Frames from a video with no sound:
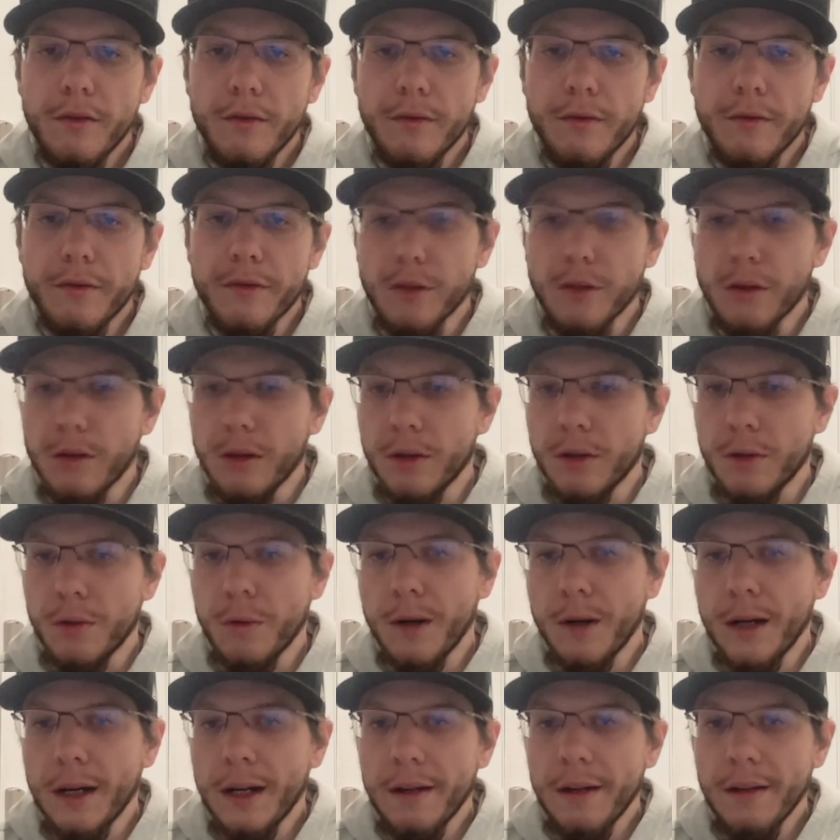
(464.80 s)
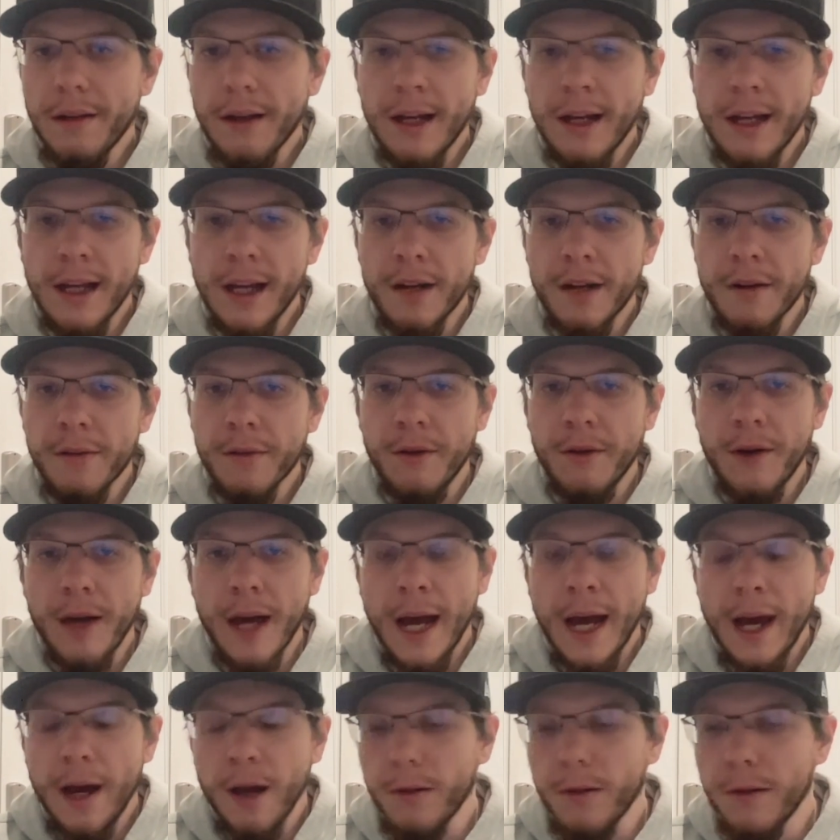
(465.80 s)
for a little while. I don't know
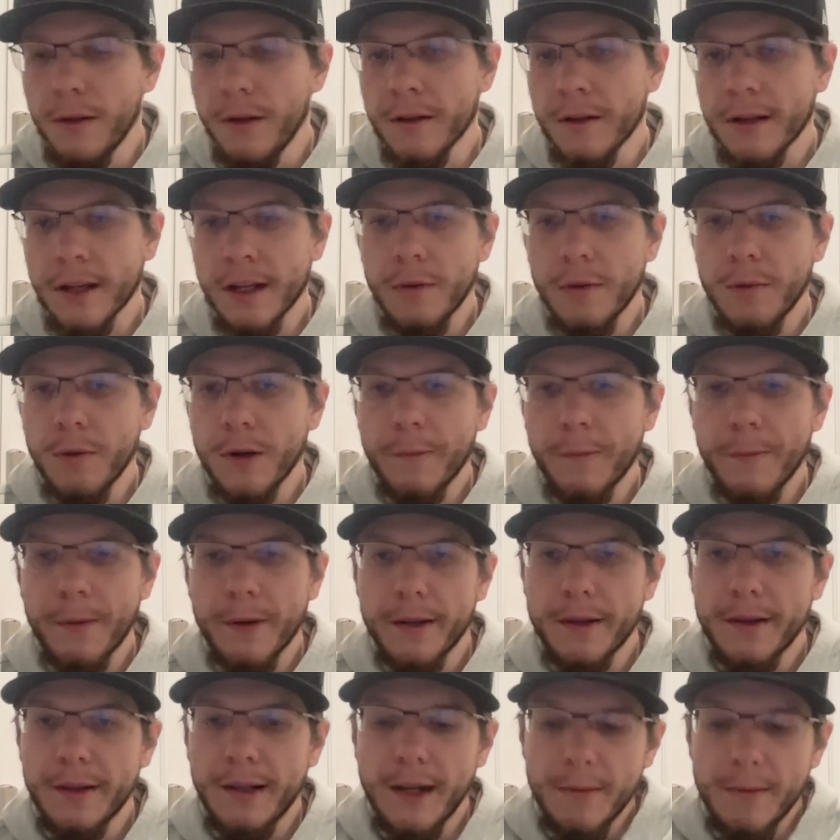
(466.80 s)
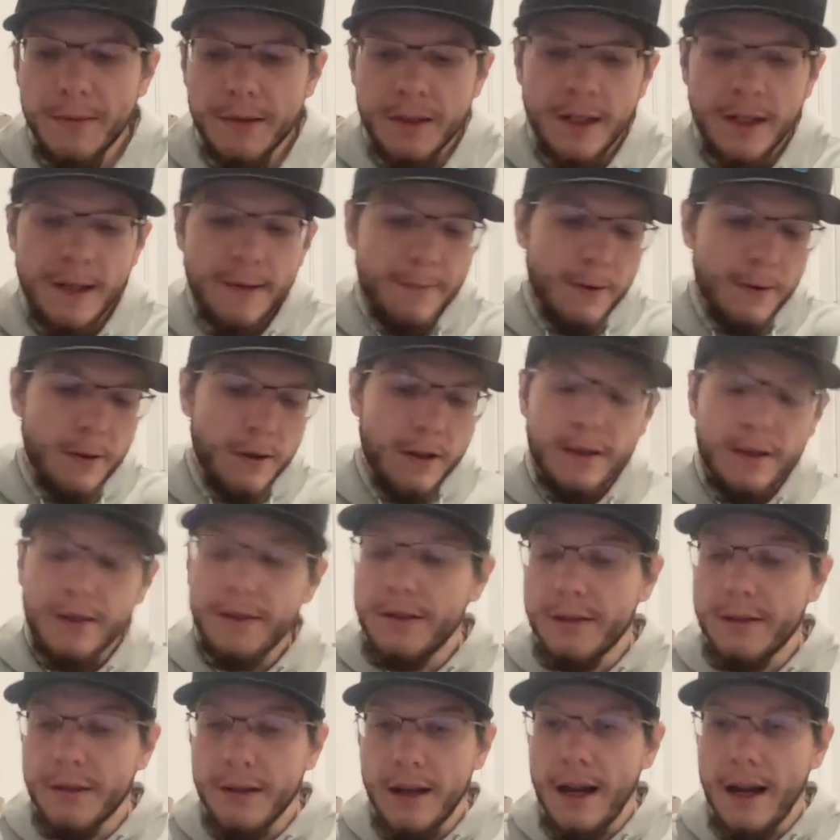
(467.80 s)
how long. I don't want to put a timestamp on it
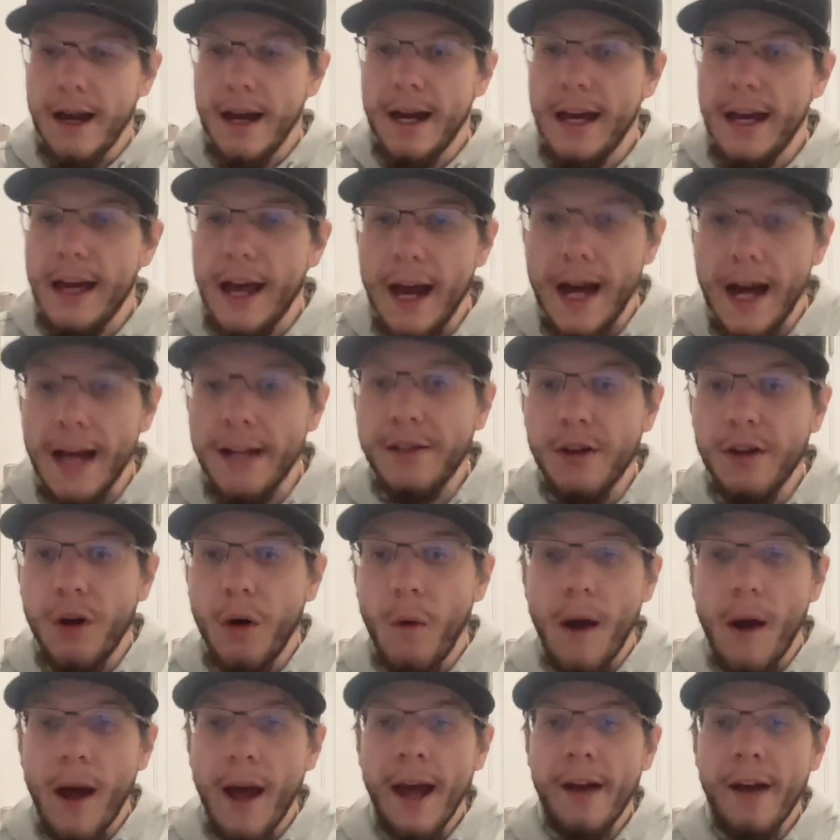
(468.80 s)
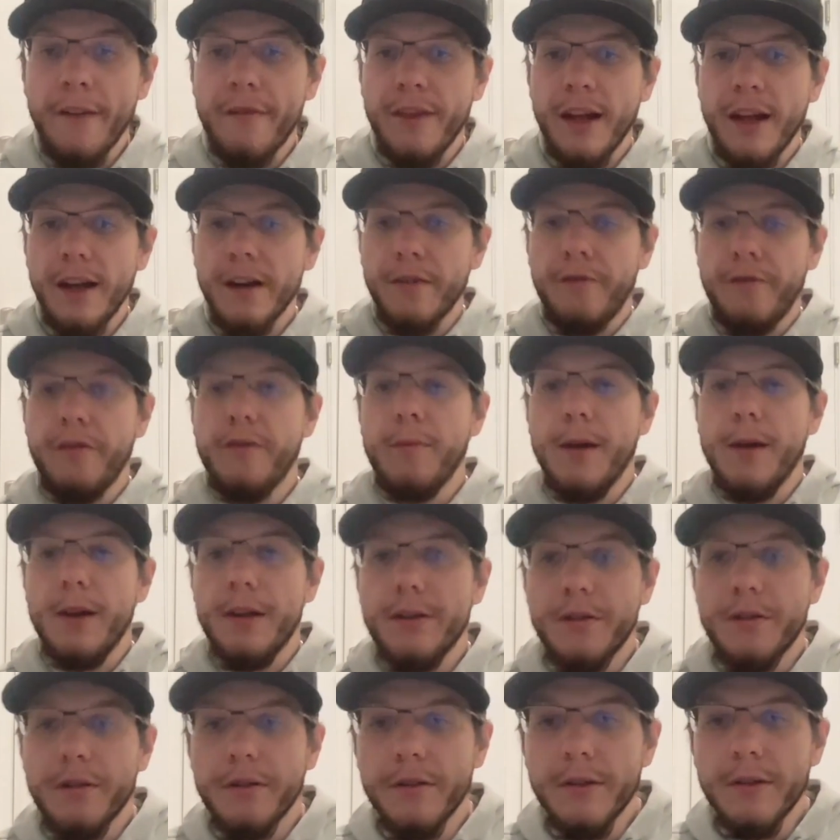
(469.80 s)
because I don't have that
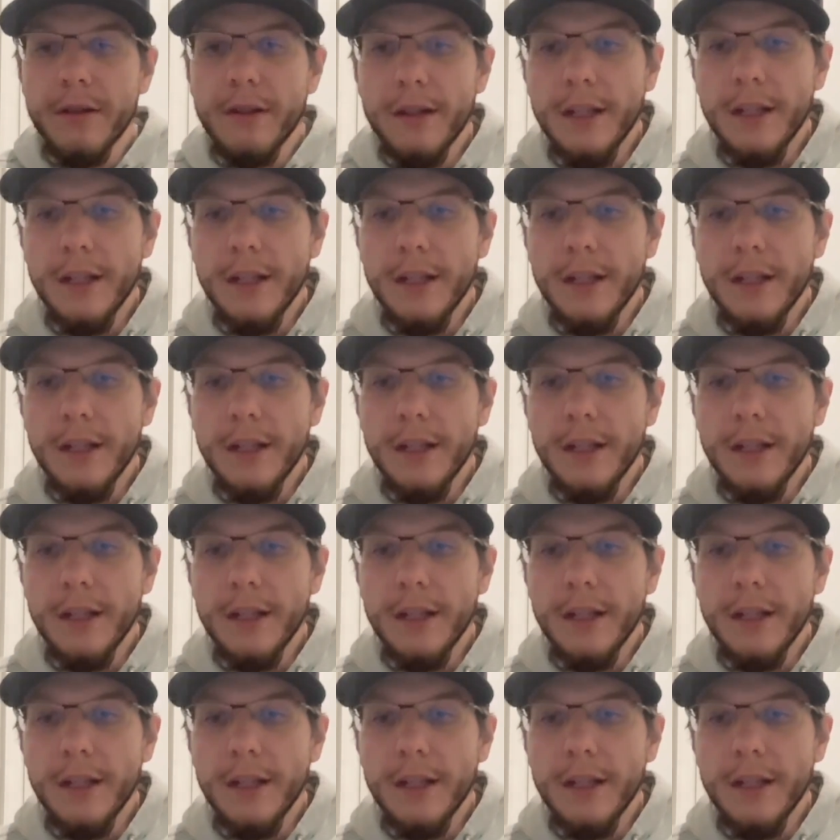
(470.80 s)
information.